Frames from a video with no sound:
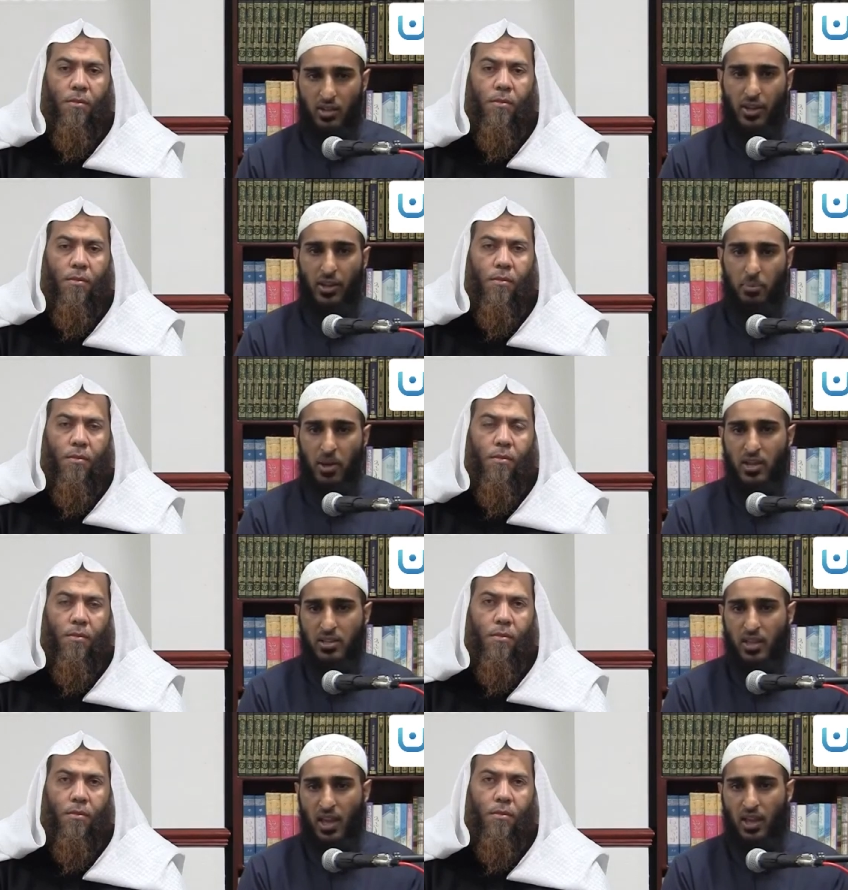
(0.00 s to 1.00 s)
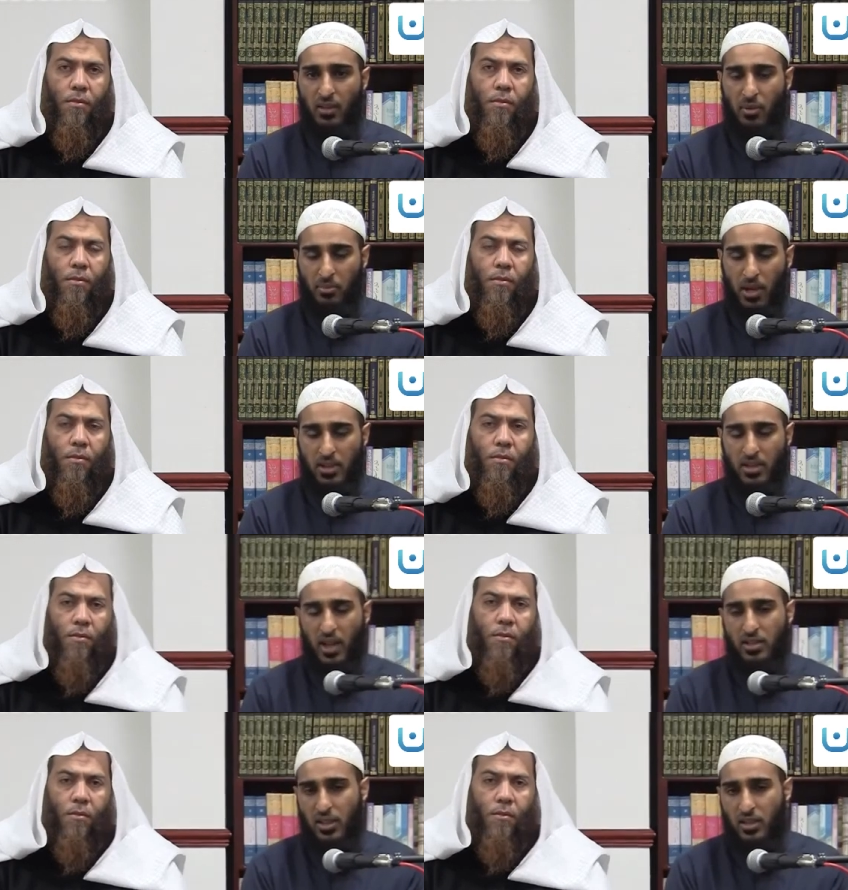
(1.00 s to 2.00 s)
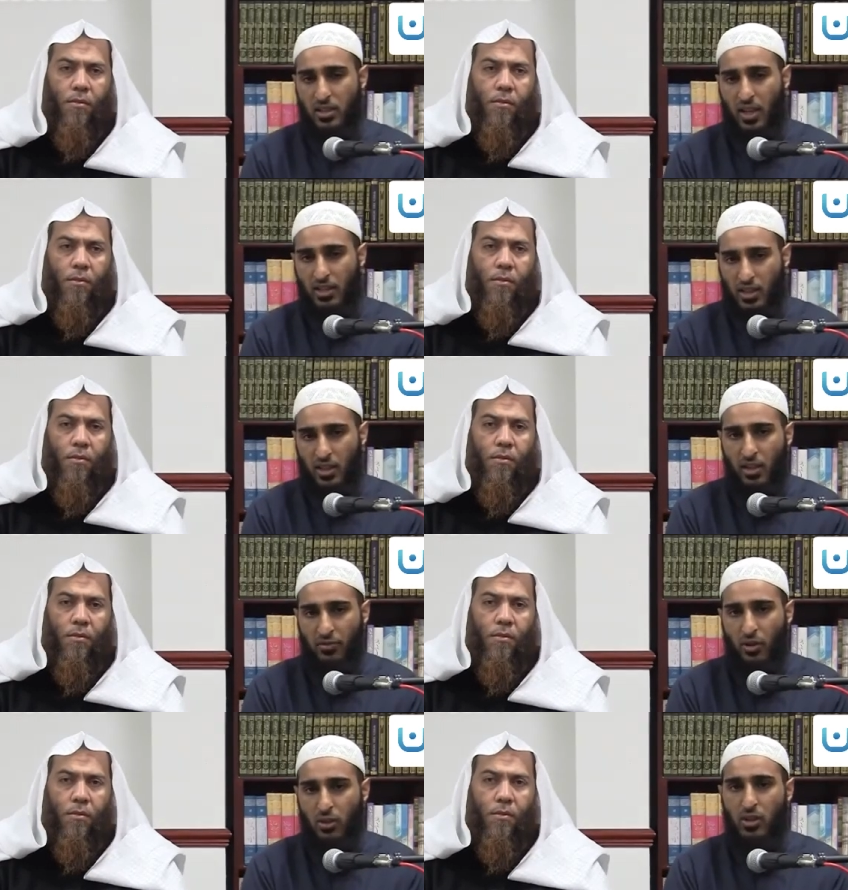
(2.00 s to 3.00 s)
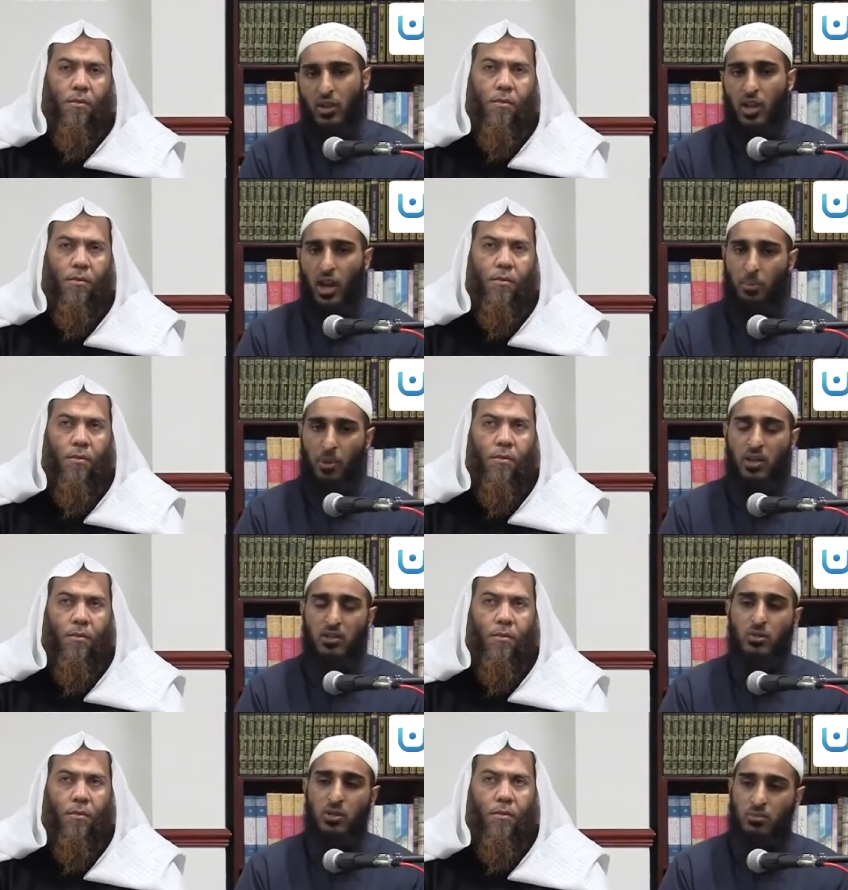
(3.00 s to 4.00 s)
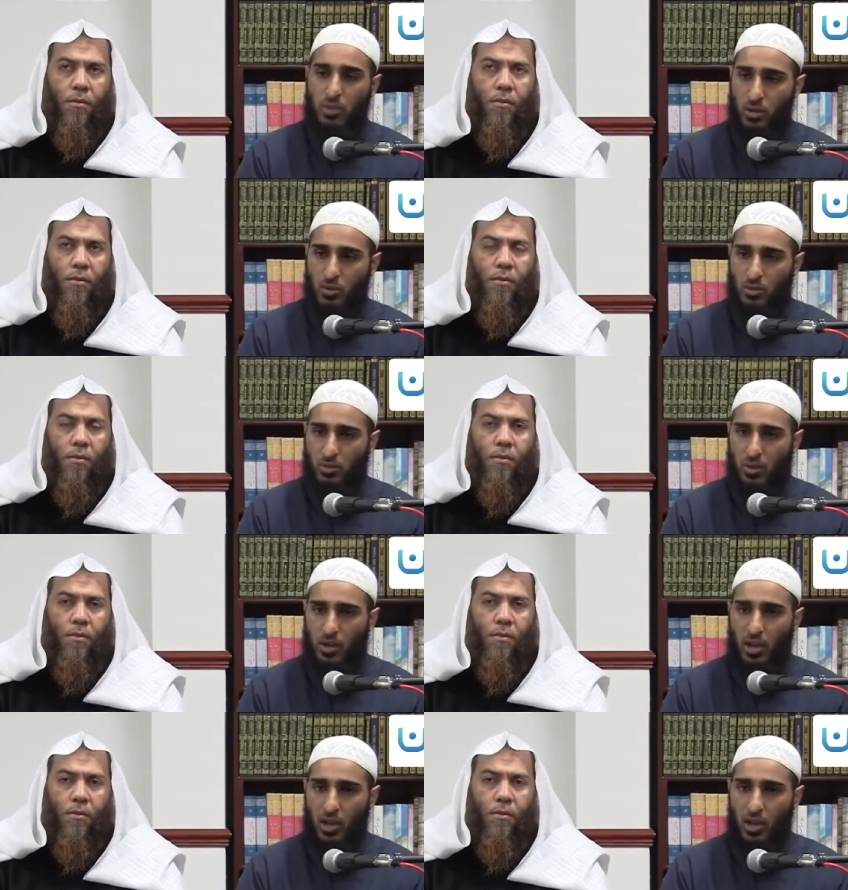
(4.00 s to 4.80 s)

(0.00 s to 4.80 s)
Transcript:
Speaker 1: that a person ha a person has intellect, and therefore a person who is majnun,